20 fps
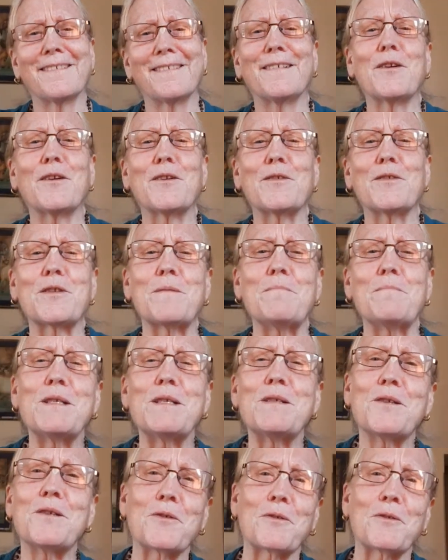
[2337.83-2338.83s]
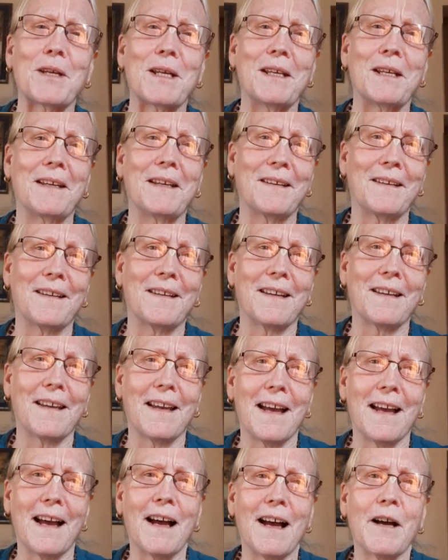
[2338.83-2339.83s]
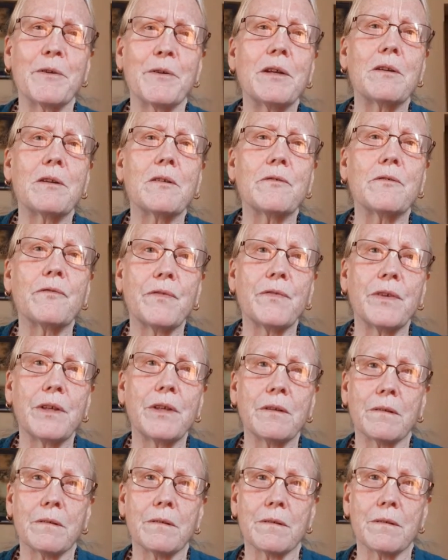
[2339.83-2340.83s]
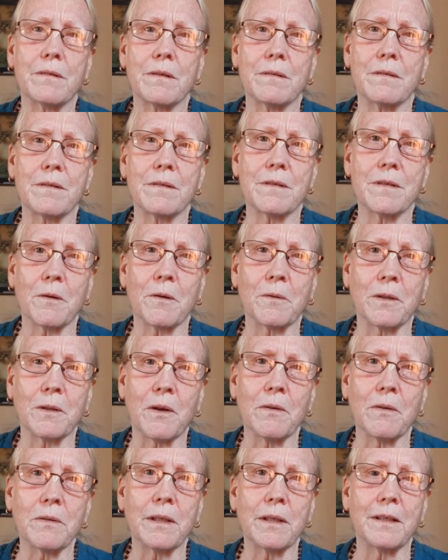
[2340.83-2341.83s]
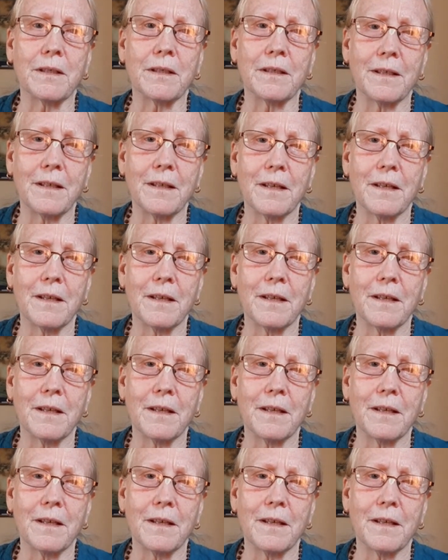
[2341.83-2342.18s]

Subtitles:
It's a mystery how could feel so lowly.